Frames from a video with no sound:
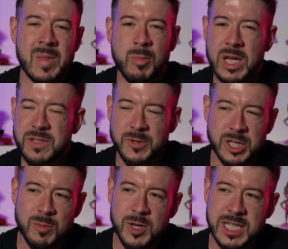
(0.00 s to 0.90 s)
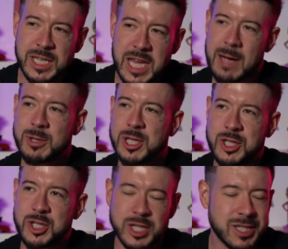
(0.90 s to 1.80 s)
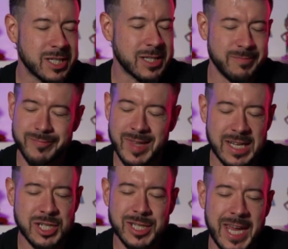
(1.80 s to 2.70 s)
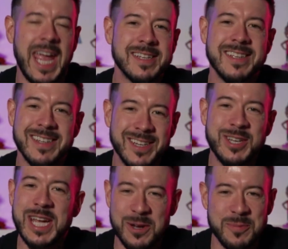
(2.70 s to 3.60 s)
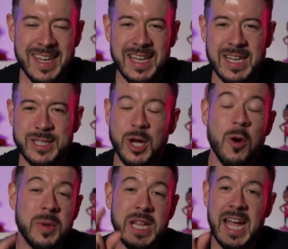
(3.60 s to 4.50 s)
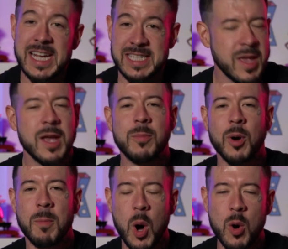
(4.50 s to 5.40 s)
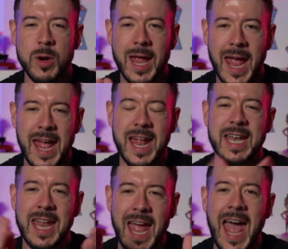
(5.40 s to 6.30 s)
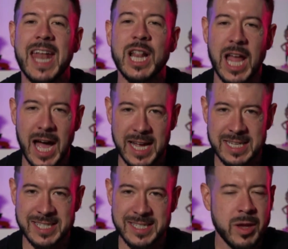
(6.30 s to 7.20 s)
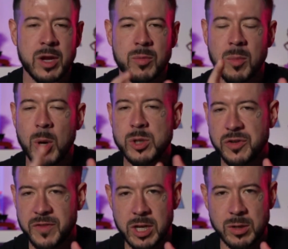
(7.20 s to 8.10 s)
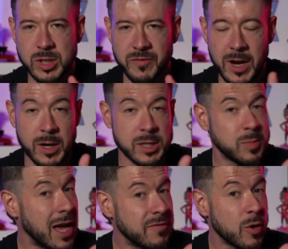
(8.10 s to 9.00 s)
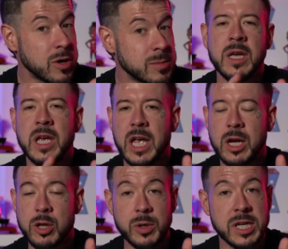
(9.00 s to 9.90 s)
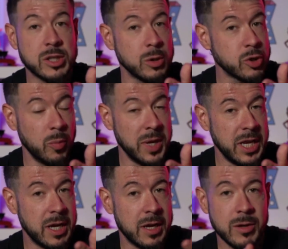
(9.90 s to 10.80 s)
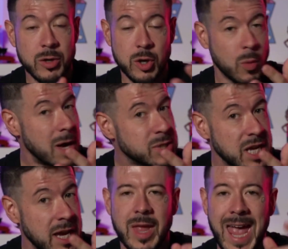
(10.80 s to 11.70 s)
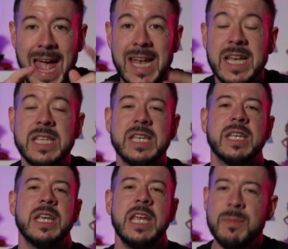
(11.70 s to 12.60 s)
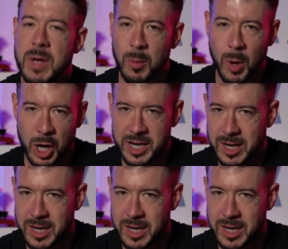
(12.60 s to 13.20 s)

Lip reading: Plus, for some reason, captions just hit. You need them. Don't be lazy. Promote and analyze. Promote your videos on various platforms, including social media, your website, and email marketing.